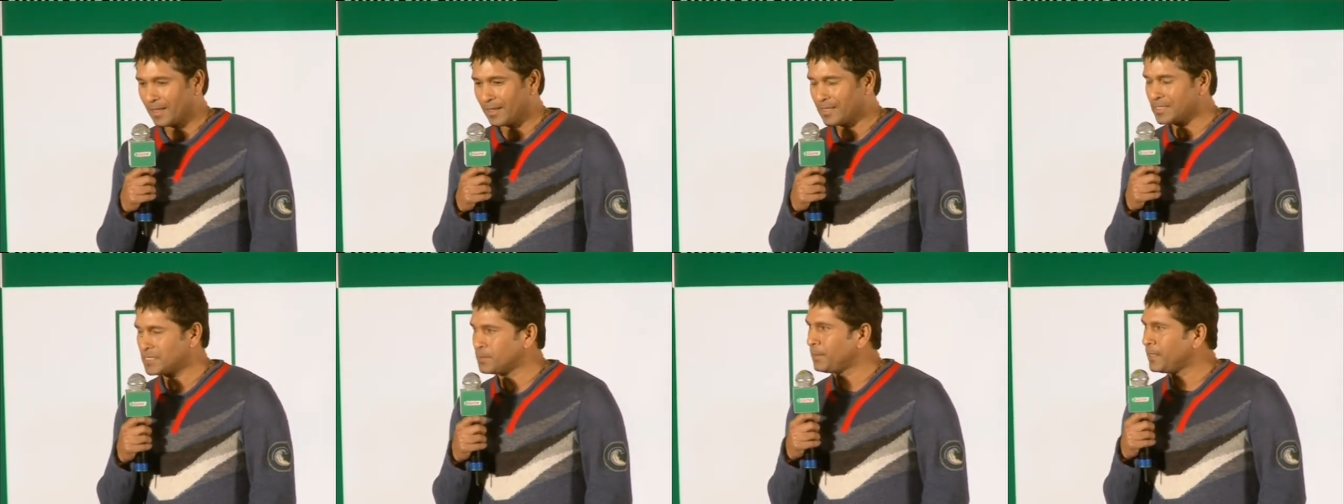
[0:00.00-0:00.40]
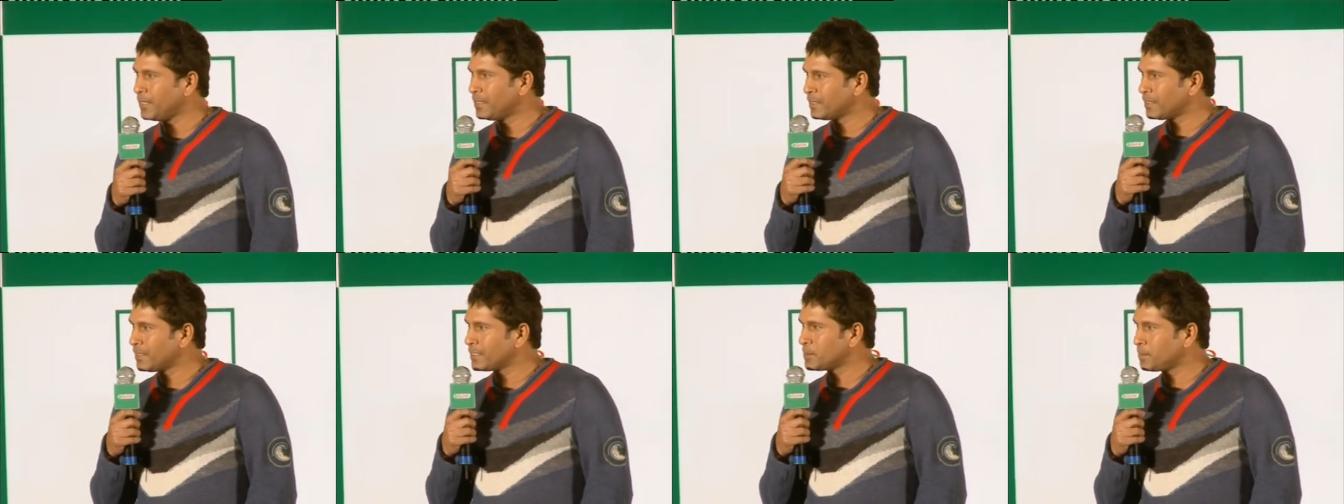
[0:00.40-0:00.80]
has
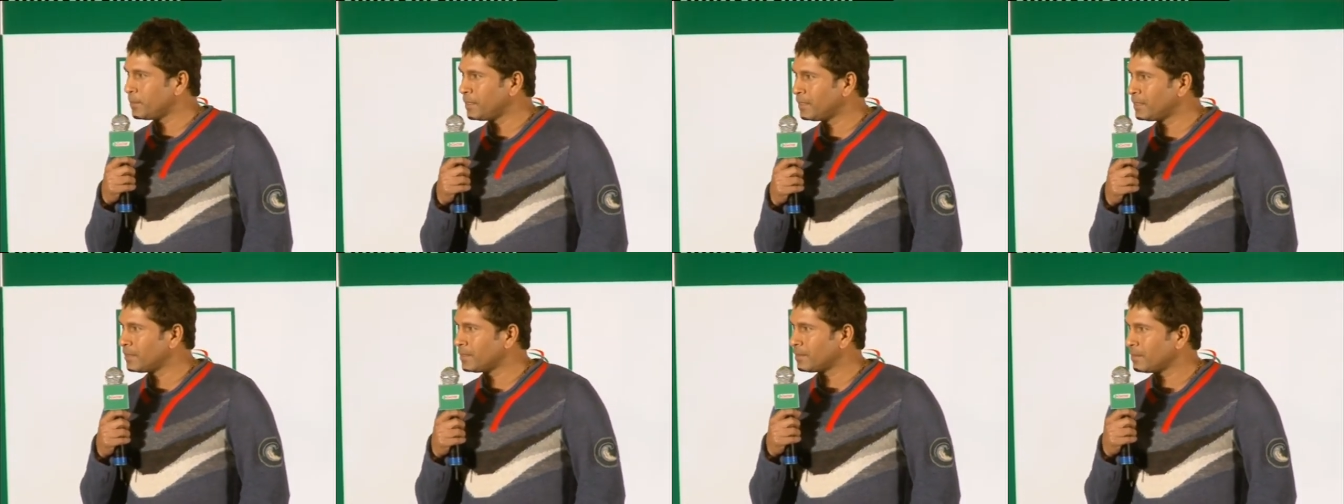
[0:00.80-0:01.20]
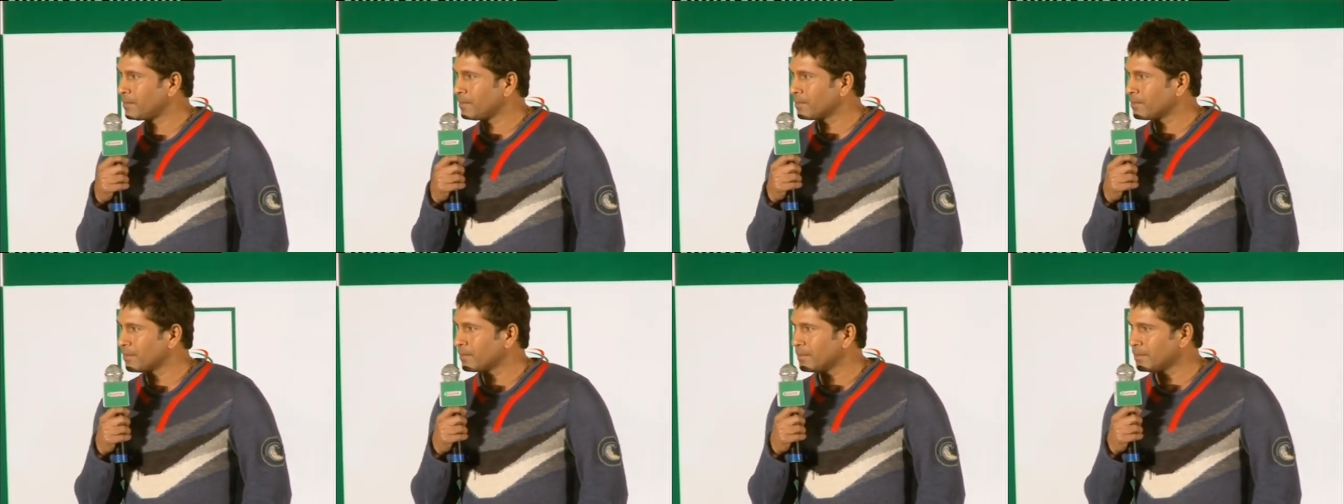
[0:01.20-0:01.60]
been, it's been
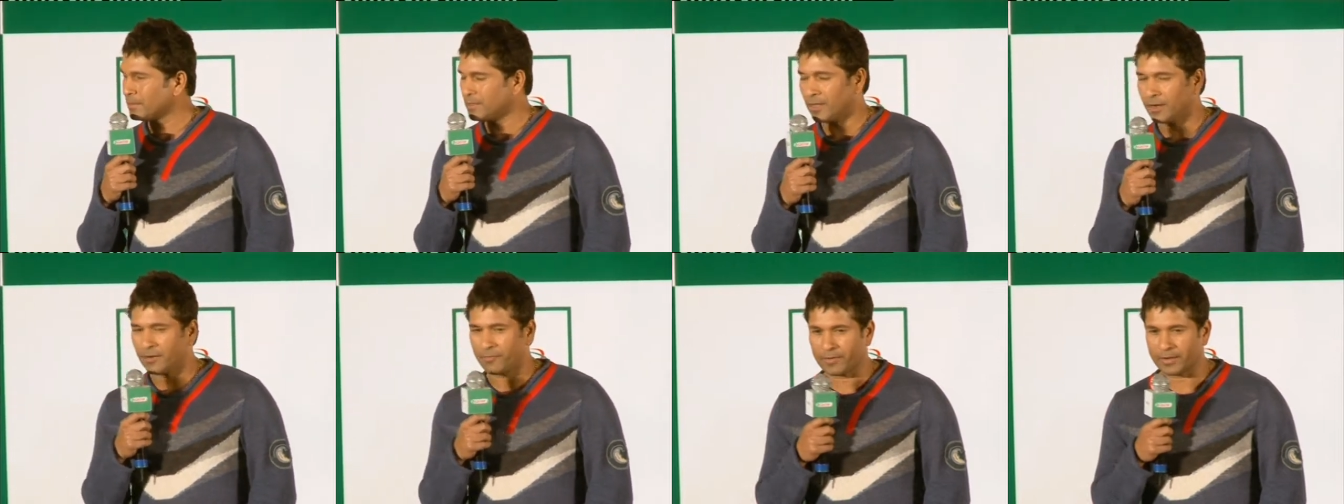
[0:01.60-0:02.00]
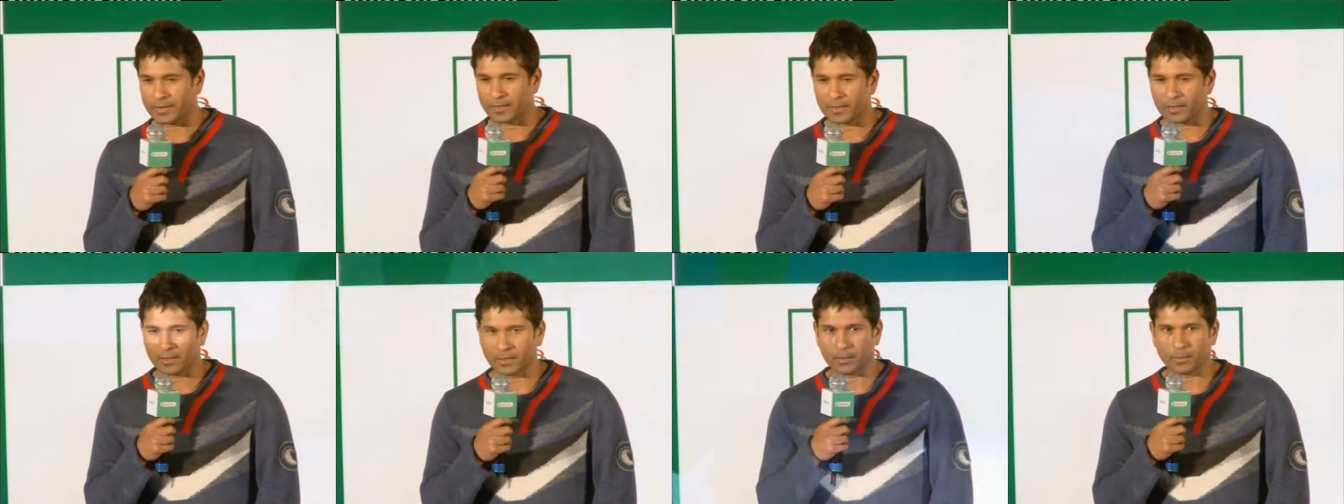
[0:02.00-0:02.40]
terrific
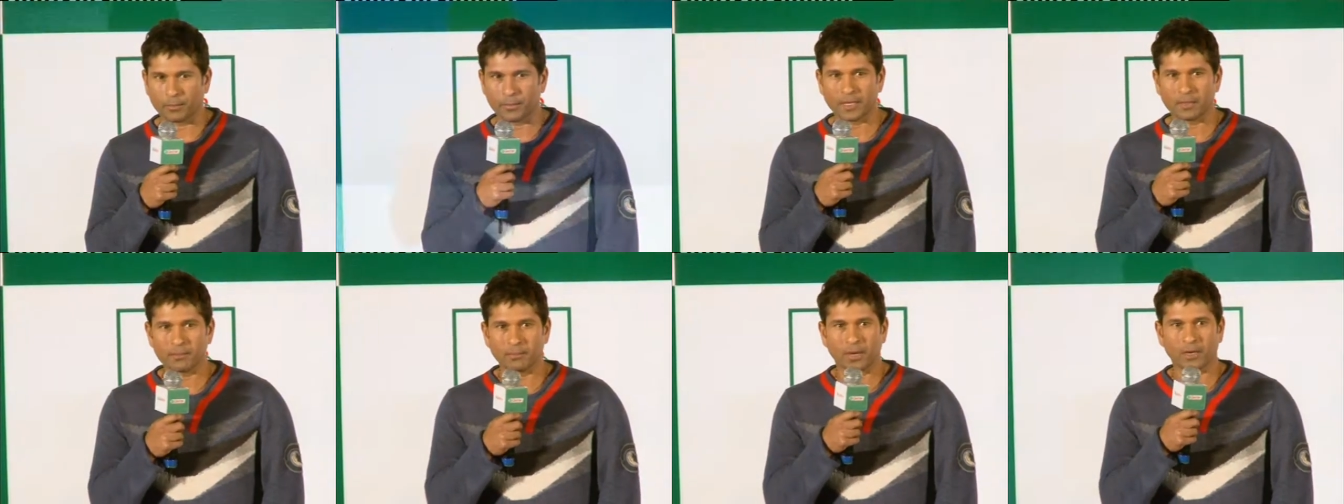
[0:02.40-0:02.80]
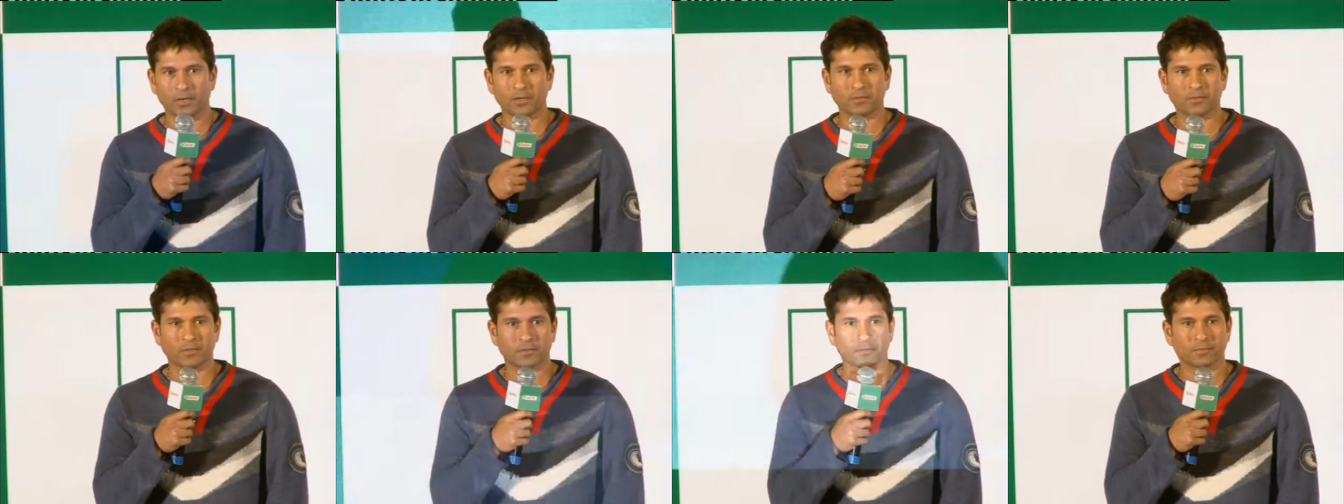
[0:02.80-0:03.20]
uh, being
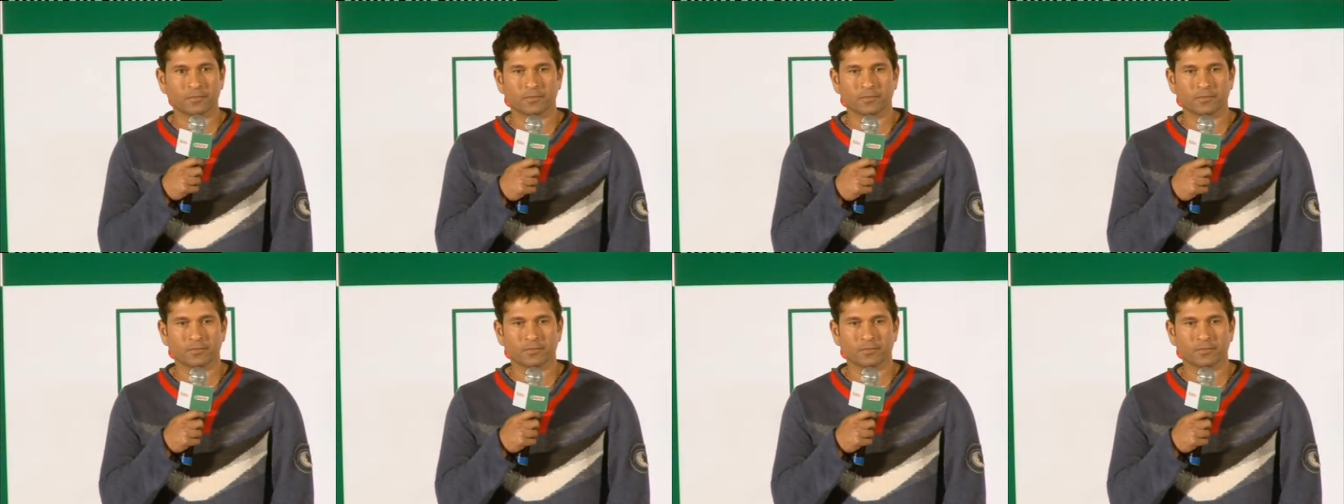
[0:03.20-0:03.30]
part of